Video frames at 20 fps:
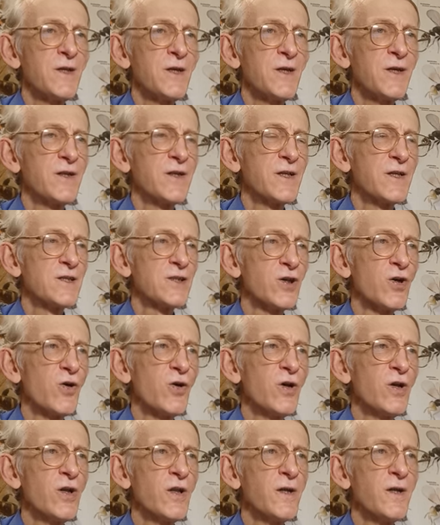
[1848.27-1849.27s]
in the
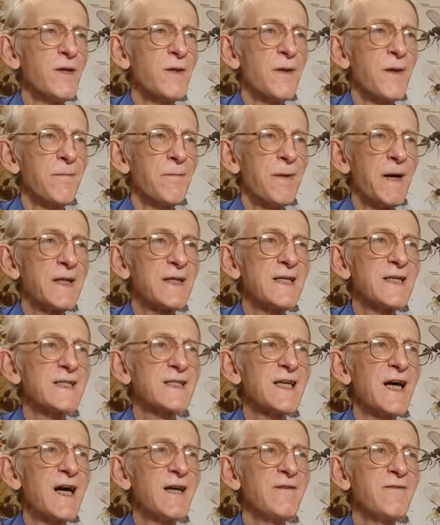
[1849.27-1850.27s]
soil, but
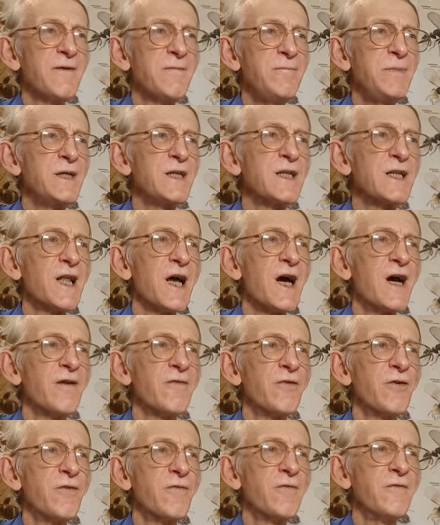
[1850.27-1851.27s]
inside the big
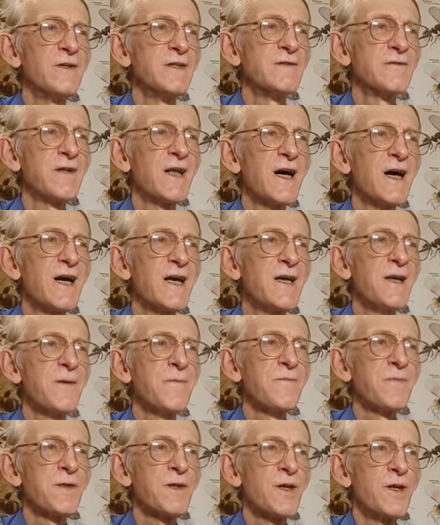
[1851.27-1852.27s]
larva of this fly
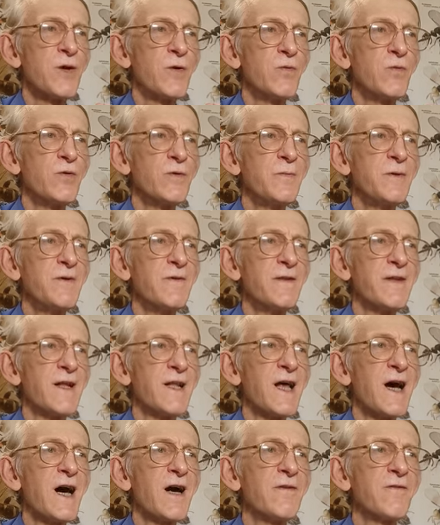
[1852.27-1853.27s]
would be the
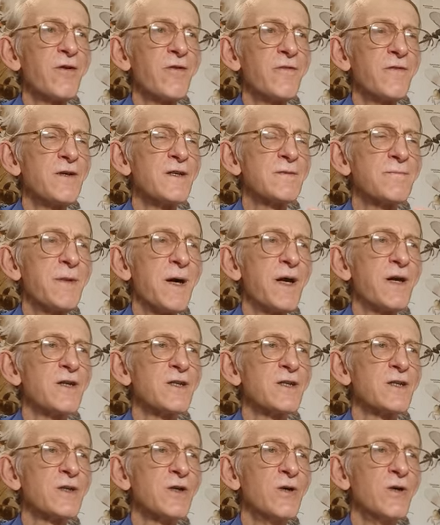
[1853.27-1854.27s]
larva of this
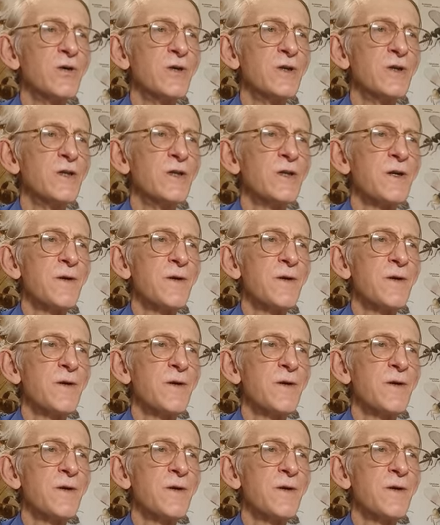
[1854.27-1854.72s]
parasitoid.